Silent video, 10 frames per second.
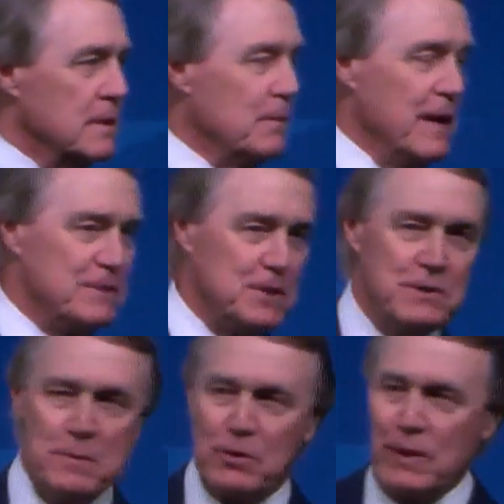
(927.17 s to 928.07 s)
We have 2
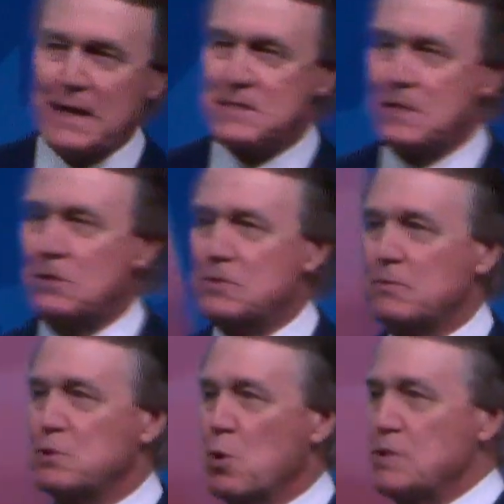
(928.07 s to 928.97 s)
Democrat senators
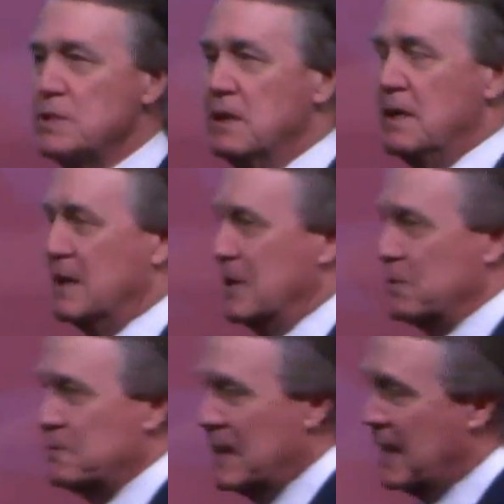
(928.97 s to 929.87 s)
from Georgia
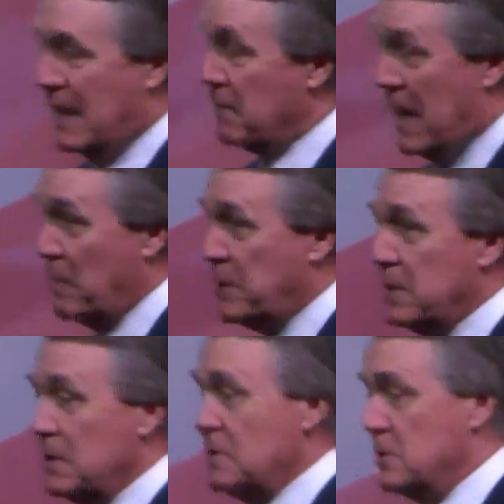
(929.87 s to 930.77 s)
who, in my
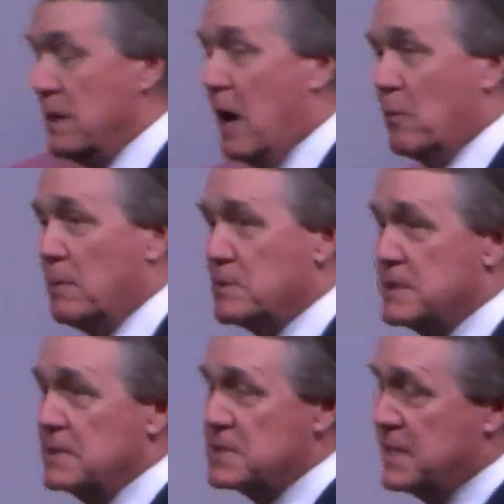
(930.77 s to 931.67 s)
opinion, do not
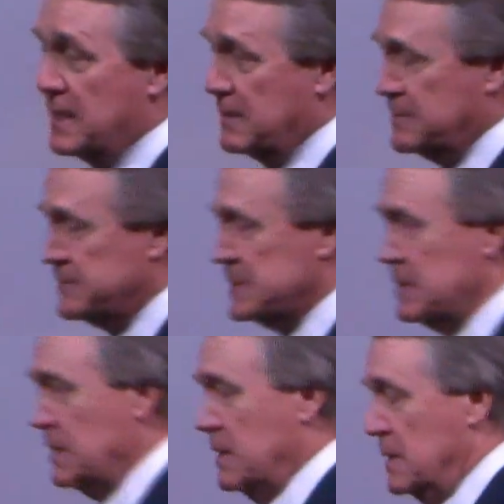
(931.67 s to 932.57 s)
represent the state.
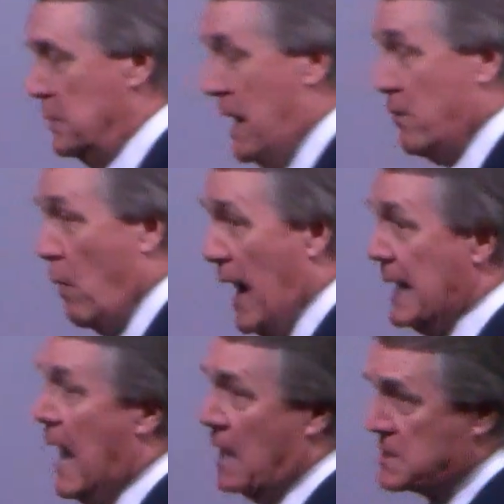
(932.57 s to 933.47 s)
We have a
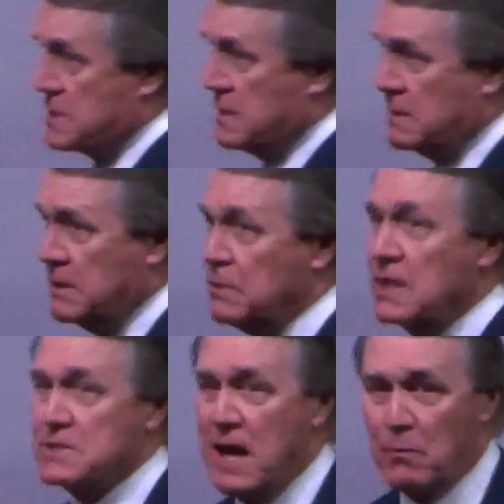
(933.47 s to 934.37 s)
White House who
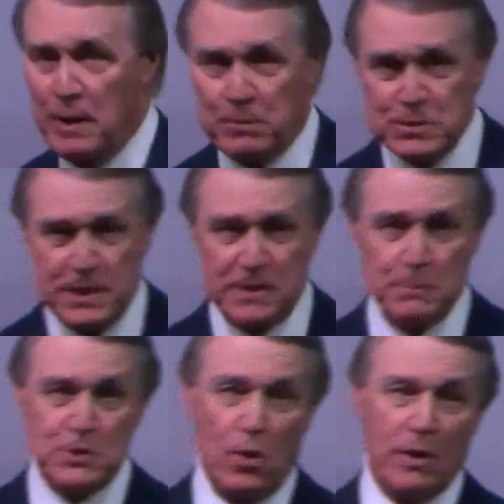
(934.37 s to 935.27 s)
does not represent the
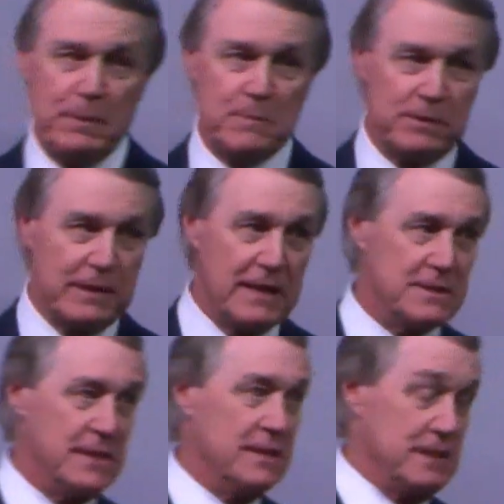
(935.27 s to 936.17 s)
majority of people in the
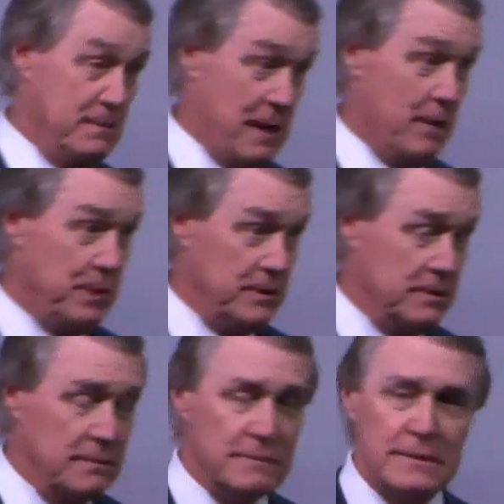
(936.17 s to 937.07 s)
United States, in my opinion.